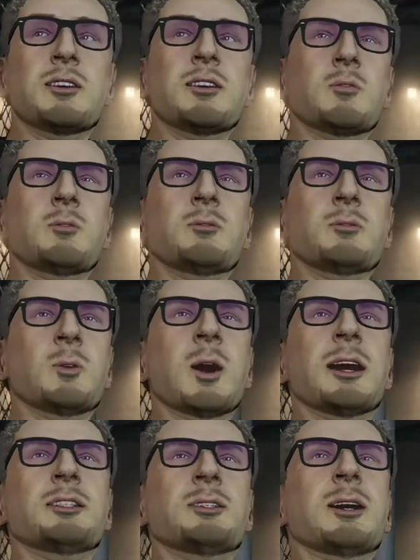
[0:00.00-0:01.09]
What do these
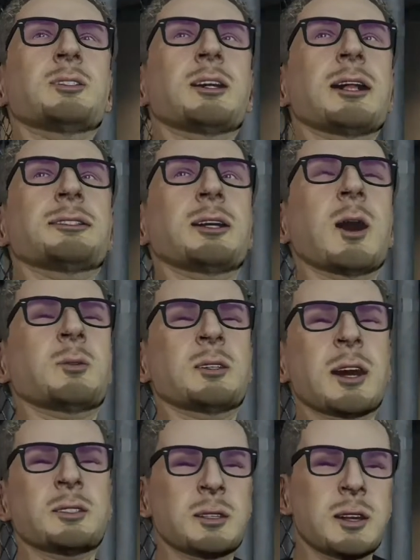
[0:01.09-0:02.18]
kids need nowadays?
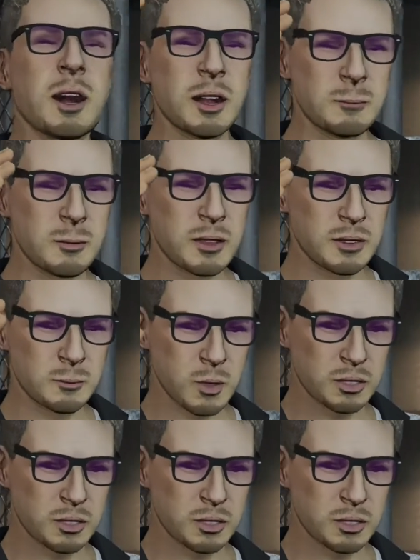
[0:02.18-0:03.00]
Uh, I'm having a breakdown.